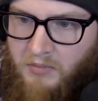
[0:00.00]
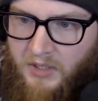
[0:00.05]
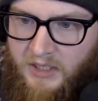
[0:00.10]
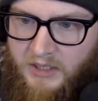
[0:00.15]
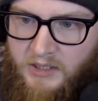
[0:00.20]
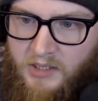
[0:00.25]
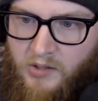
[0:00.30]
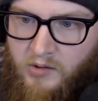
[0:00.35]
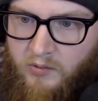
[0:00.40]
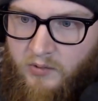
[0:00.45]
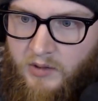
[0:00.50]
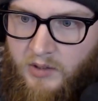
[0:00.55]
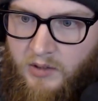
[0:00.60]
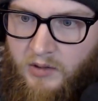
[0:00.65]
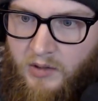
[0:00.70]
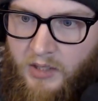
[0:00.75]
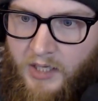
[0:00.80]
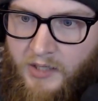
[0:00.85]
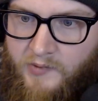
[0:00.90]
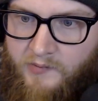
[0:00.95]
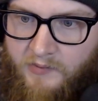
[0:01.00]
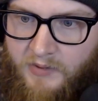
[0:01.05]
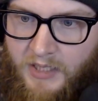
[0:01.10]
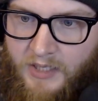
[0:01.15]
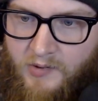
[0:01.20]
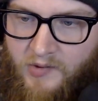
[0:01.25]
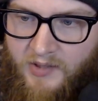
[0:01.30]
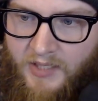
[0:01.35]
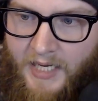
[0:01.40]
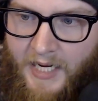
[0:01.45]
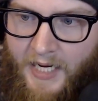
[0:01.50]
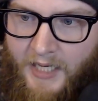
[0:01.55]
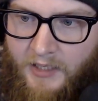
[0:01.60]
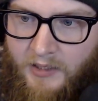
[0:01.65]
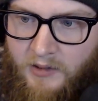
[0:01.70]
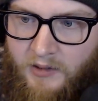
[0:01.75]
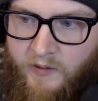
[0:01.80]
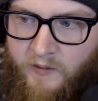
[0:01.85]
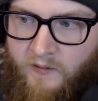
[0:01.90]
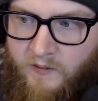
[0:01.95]
But it does what it's an
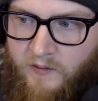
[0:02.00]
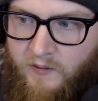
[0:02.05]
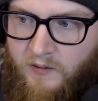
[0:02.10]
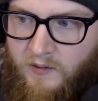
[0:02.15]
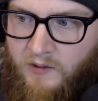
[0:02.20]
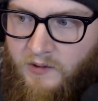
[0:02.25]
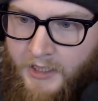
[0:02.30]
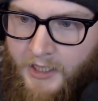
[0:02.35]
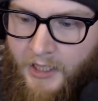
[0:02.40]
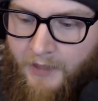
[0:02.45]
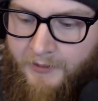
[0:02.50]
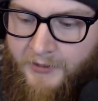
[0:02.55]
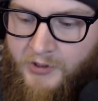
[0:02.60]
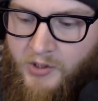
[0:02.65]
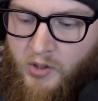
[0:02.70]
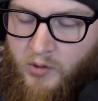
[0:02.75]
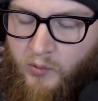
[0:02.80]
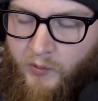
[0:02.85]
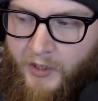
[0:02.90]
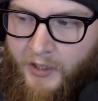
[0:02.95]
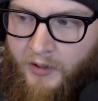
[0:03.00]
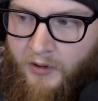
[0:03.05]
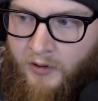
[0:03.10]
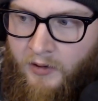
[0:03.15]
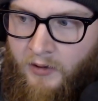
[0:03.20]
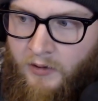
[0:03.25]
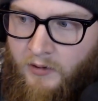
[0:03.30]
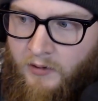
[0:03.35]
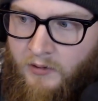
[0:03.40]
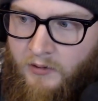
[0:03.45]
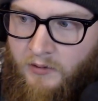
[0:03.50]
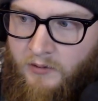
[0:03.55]
additive. How much sweetener?